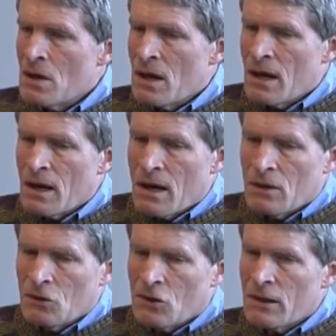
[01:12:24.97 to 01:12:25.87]

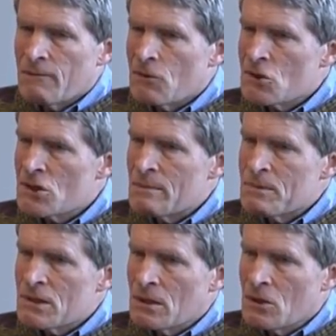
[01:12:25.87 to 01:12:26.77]
and looking for cheap
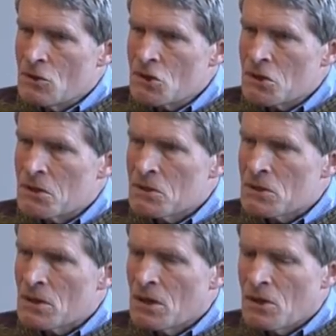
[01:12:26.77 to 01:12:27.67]

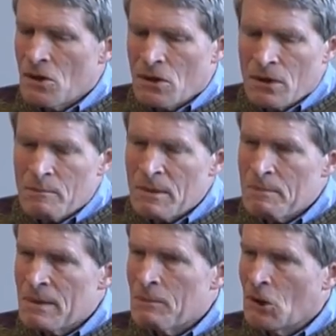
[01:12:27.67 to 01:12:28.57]
solutions, uh, there are going to be
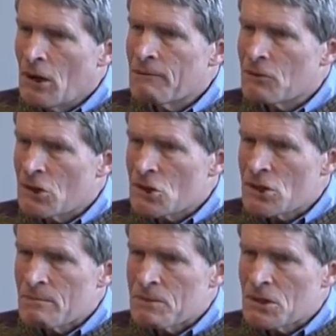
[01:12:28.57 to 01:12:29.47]
people offering
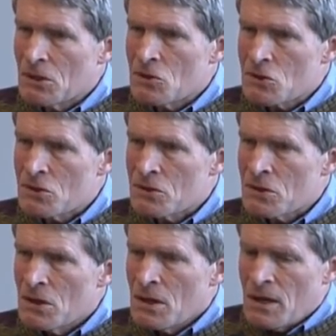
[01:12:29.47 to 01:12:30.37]
cheap
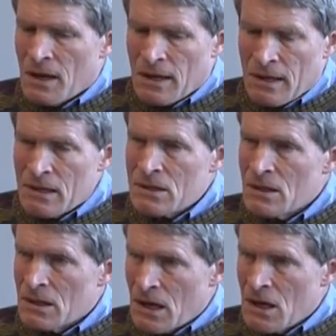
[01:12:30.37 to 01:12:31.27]
solutions, and that's
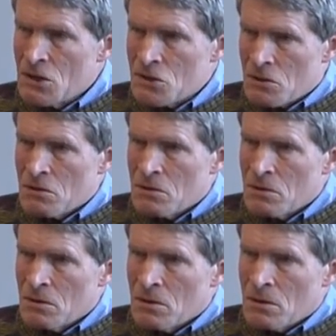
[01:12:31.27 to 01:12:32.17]
the danger.
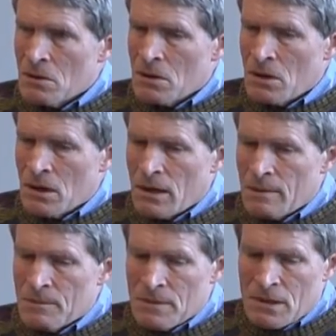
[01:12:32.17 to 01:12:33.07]

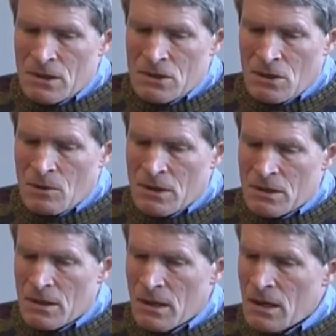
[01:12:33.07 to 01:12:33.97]
Um, so it,
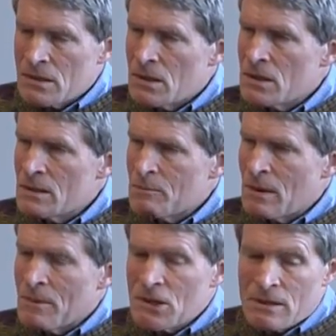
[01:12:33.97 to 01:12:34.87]
yes, it is a
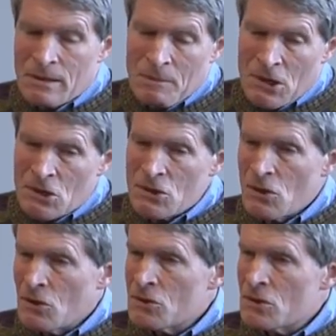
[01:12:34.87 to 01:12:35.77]
problem, but, a, but also
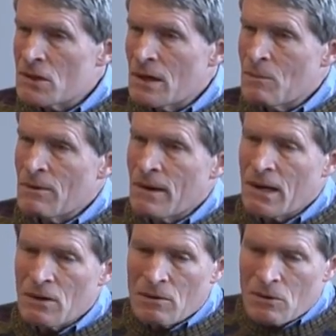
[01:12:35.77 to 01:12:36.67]
also a time we've
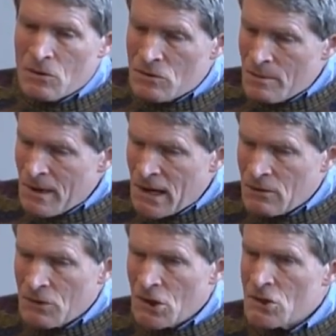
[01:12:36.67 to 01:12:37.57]
had a, a
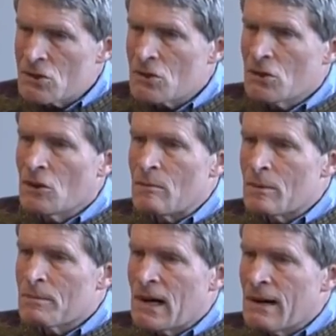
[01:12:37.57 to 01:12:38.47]
dramatic reductions in
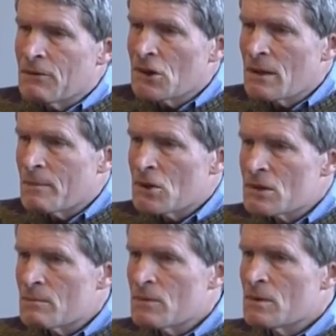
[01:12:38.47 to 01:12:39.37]
global poverty. I mean, there's
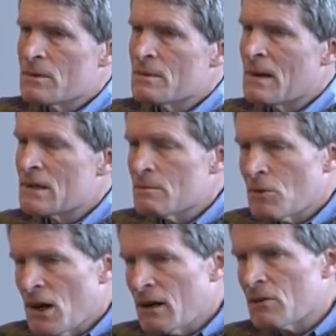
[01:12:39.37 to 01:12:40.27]
some there's made some
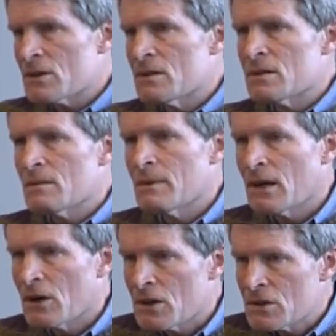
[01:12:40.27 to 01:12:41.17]
progress in some
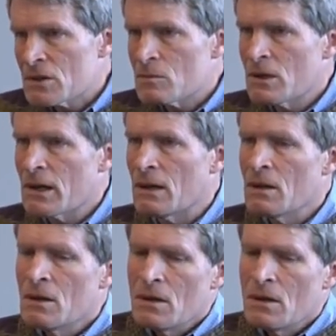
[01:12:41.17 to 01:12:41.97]
areas as well.